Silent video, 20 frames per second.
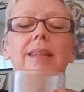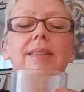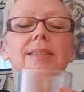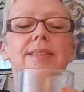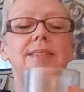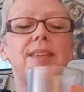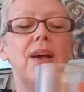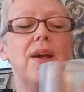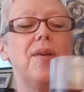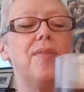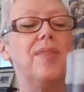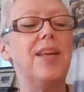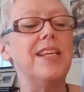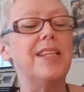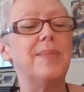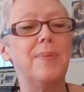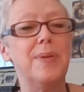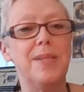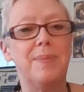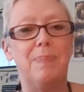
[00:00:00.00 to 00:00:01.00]
So
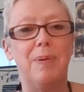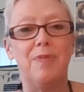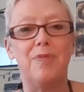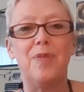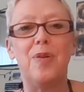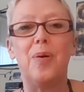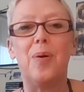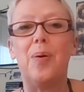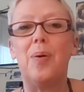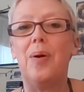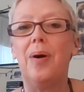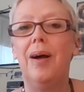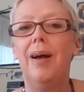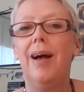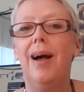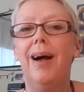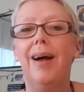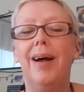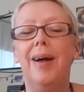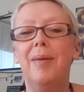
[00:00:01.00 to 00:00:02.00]
this was before
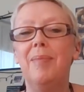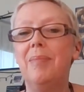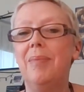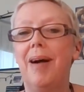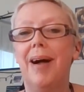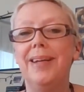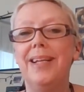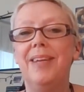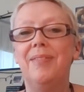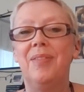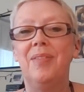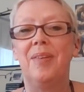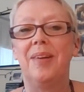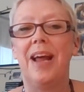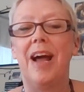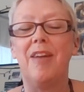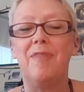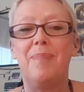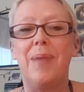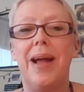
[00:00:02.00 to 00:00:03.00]
I'd even got
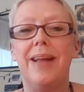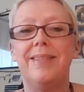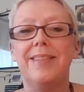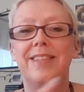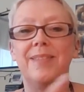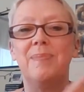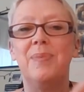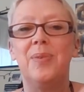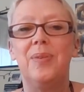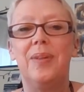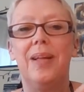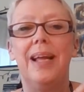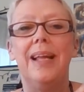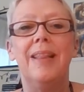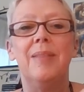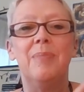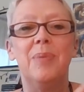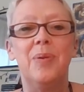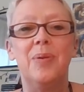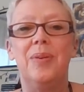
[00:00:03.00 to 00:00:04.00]
out of bed in
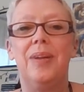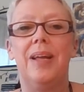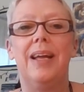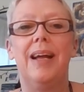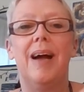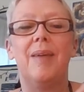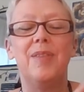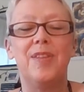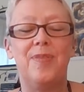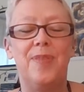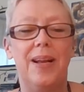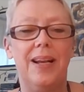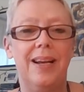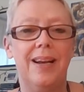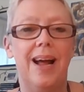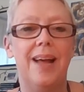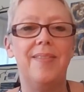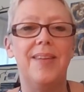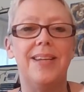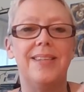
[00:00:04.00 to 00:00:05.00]
the morning. I was feeling
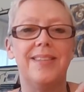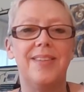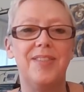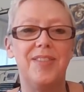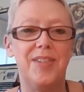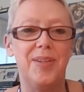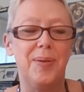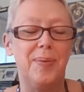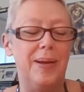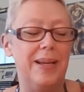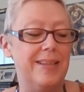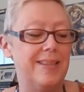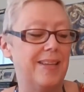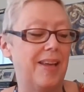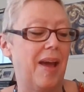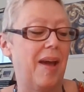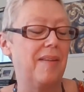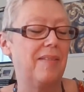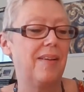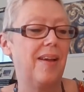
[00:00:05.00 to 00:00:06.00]
like this, so 2 weeks
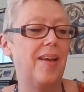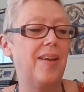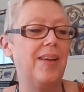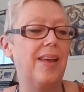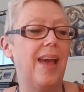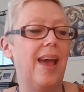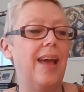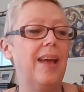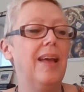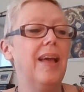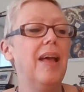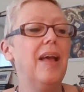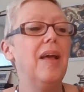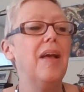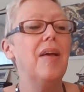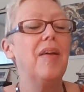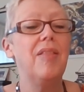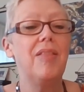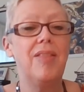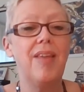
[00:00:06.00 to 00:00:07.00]
ago. Okay,
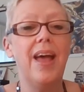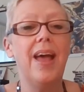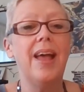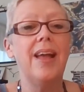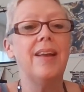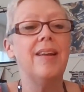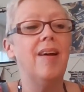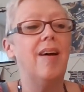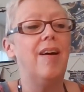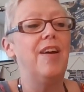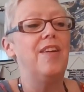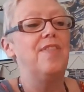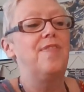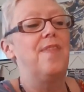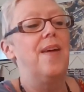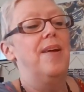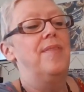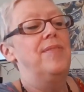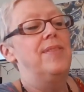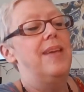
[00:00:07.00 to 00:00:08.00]
then I
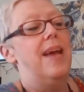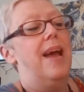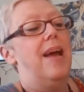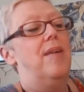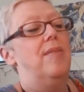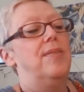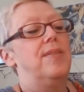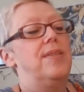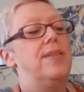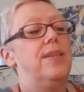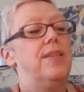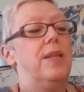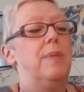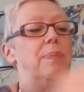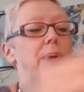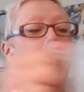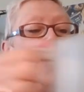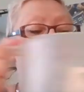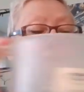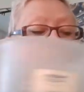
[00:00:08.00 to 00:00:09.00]
found out that
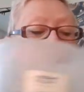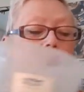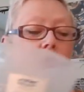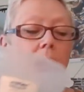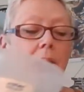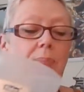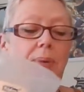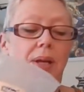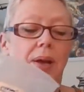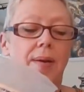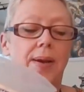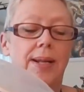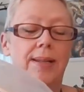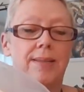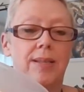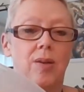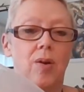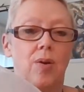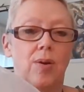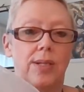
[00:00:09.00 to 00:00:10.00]
Birmingham might be going
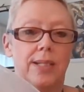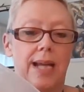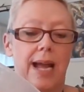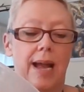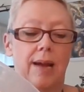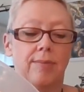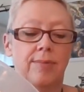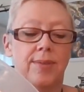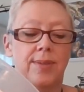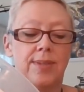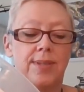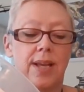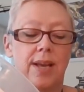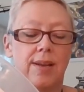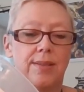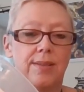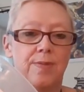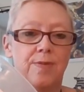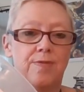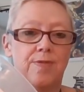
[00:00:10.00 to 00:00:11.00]
into lockdown. So
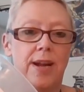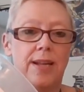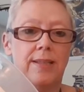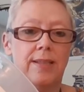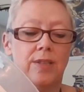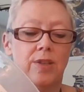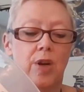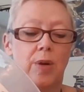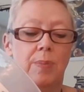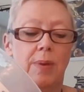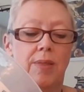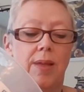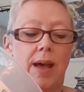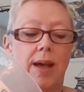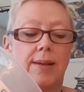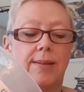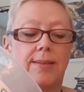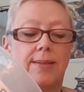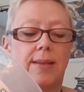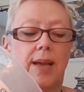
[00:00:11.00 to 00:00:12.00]
some friends told me
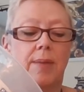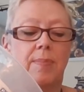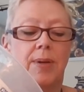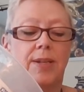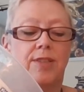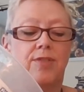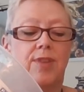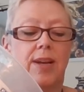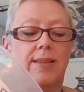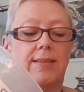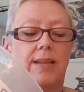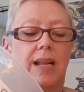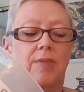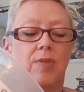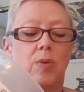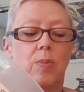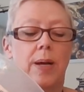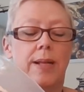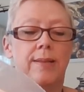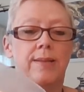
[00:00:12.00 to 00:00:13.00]
that. So my stress
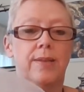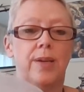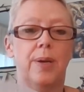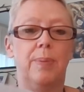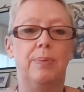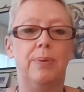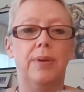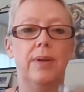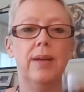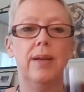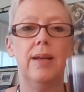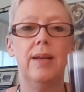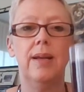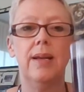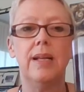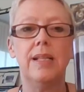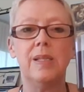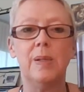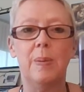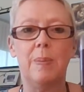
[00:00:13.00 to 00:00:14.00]
level went up
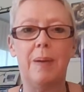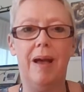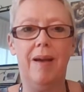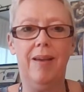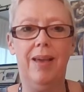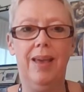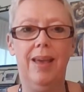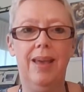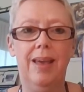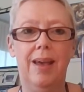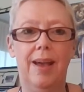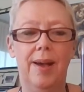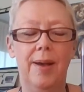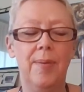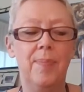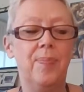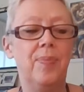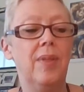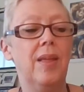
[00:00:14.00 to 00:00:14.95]
to about here.